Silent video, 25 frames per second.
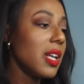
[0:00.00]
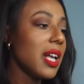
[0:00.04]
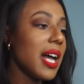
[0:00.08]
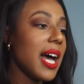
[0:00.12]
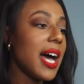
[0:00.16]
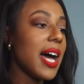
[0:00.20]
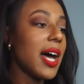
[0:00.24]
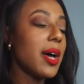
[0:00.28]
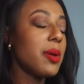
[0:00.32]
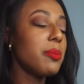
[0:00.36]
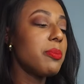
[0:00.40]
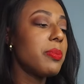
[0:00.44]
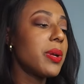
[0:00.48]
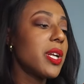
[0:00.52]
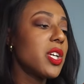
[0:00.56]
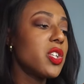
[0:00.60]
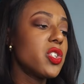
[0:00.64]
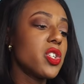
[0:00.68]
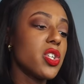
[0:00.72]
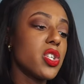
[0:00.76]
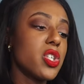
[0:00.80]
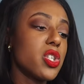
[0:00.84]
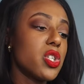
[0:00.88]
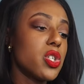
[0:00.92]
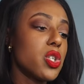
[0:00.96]
But it's
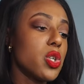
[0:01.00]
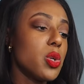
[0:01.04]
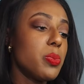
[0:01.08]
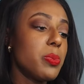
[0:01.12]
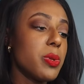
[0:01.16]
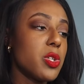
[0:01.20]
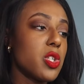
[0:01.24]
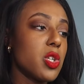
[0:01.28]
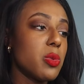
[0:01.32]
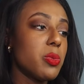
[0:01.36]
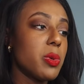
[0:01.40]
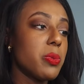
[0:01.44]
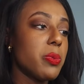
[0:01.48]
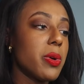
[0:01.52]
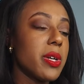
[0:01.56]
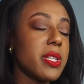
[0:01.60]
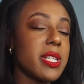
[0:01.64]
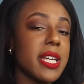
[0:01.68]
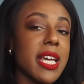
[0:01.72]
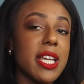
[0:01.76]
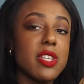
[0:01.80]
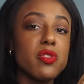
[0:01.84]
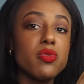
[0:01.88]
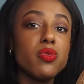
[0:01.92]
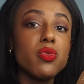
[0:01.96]
just super, super
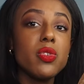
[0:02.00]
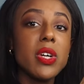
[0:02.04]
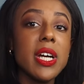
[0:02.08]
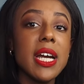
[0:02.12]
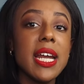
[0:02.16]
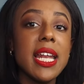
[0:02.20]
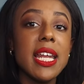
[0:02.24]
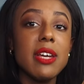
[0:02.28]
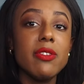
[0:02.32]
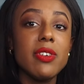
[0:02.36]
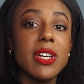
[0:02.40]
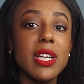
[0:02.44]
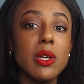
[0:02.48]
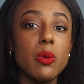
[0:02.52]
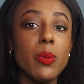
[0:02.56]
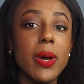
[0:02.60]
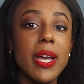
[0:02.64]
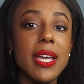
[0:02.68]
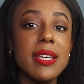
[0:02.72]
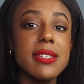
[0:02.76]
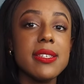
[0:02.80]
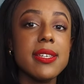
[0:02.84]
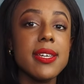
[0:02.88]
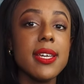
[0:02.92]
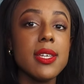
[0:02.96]
pretty. It's really, really
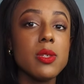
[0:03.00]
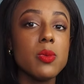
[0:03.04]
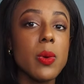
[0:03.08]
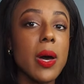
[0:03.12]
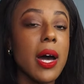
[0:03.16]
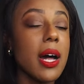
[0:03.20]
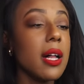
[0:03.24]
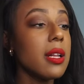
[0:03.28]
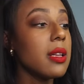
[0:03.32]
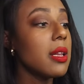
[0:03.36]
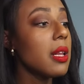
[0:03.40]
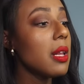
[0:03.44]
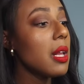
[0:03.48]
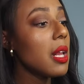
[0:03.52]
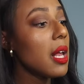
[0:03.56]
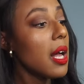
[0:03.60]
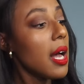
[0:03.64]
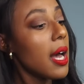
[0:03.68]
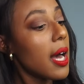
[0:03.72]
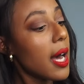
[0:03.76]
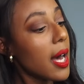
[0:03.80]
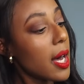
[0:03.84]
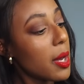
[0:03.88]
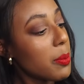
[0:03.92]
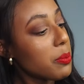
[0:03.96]
weighty as well.
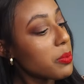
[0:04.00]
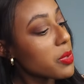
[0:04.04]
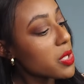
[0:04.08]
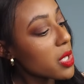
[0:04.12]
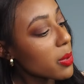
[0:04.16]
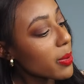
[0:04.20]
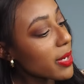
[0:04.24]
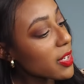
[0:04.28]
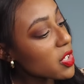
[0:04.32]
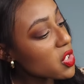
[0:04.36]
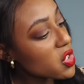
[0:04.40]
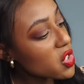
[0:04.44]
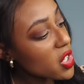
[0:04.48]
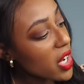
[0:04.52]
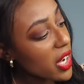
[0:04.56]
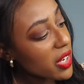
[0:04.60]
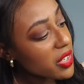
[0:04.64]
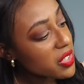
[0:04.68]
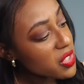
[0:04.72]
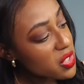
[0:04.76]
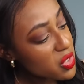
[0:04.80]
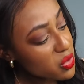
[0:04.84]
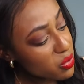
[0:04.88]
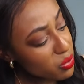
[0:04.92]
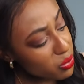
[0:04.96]
So it's
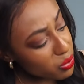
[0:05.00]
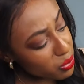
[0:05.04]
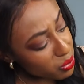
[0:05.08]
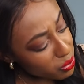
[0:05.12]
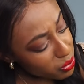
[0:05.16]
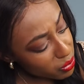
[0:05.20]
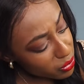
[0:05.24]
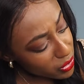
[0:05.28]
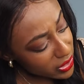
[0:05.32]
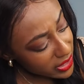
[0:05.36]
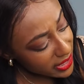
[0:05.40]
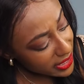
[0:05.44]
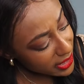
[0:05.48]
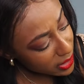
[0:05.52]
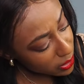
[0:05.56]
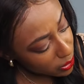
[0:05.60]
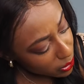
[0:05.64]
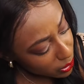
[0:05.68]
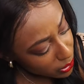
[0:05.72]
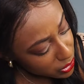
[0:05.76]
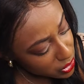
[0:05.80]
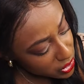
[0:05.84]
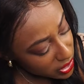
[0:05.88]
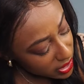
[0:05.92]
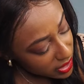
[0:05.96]
just really
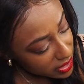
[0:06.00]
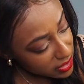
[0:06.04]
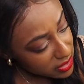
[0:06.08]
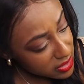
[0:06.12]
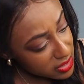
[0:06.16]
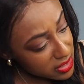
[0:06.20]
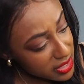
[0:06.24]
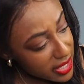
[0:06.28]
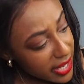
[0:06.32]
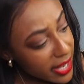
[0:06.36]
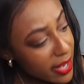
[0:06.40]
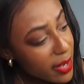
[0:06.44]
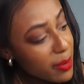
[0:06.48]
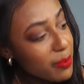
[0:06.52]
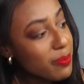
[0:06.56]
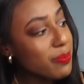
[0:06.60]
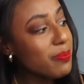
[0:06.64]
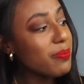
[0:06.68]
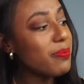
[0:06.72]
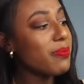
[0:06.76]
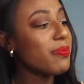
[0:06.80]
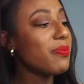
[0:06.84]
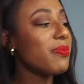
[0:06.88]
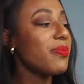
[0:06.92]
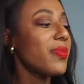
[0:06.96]
gorgeous.
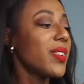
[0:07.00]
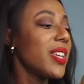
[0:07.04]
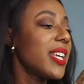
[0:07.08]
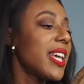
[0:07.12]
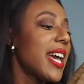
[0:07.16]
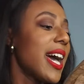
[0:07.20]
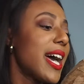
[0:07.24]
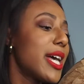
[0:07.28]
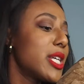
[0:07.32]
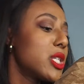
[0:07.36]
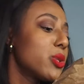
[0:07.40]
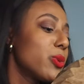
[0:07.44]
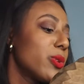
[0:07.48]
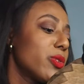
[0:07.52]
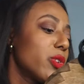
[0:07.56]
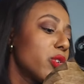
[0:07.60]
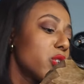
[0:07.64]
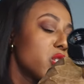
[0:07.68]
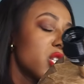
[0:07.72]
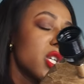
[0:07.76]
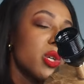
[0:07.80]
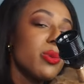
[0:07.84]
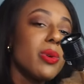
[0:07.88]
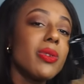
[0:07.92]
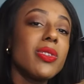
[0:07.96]
Yeah, so we've got
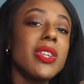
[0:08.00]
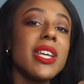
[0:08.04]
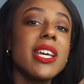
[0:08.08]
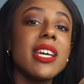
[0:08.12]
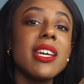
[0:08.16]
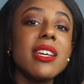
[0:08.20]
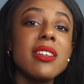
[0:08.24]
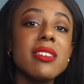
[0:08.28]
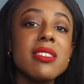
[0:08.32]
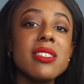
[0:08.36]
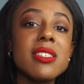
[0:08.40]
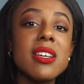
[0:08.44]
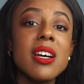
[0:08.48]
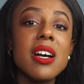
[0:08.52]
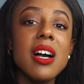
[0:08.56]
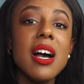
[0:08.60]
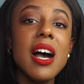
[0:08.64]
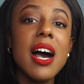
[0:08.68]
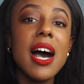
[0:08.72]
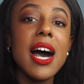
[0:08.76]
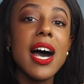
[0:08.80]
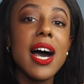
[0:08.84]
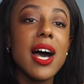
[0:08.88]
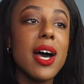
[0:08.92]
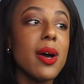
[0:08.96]
two of these.
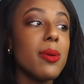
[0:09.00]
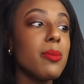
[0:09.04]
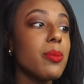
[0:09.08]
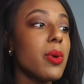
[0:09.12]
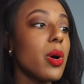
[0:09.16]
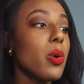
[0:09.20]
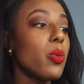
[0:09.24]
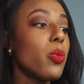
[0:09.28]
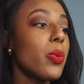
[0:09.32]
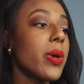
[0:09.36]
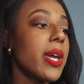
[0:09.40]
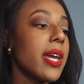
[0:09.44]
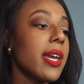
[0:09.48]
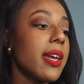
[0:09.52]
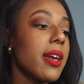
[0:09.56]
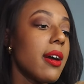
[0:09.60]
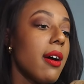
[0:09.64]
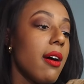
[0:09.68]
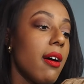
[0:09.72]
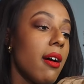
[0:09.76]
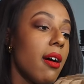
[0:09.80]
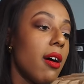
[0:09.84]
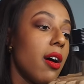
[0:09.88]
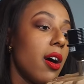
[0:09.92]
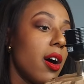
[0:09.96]
We
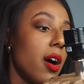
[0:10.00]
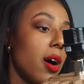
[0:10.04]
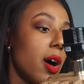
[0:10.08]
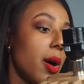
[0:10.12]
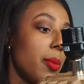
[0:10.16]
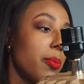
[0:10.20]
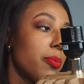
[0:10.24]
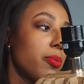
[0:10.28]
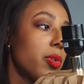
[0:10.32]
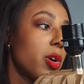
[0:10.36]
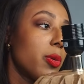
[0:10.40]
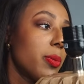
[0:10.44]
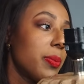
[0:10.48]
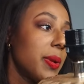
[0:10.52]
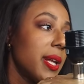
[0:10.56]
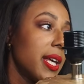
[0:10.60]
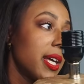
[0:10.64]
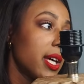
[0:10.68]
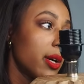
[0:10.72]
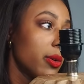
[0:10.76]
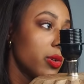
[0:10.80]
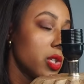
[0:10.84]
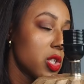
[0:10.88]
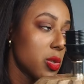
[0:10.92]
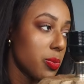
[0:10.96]
are probably
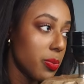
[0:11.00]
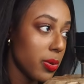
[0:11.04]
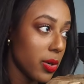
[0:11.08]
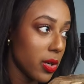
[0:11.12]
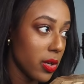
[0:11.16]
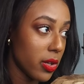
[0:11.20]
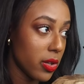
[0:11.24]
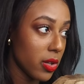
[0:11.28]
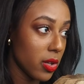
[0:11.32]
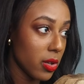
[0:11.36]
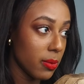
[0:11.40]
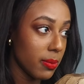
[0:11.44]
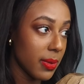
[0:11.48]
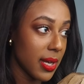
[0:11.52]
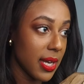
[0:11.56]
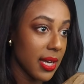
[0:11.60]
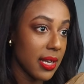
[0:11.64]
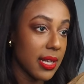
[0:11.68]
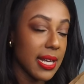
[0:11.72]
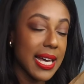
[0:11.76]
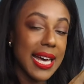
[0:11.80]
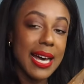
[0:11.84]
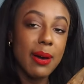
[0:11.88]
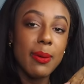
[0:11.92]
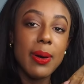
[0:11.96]
going to put them in
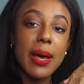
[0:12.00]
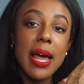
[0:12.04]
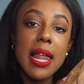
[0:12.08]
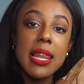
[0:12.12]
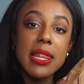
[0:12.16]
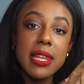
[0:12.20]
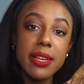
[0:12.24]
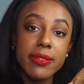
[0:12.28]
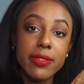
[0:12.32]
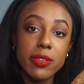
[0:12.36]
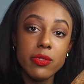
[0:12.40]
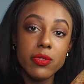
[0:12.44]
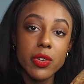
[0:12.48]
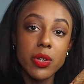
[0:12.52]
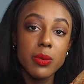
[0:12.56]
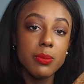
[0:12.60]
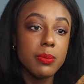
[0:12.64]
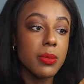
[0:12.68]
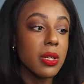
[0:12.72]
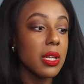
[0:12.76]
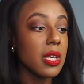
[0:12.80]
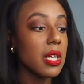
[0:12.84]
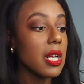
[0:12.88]
our living room.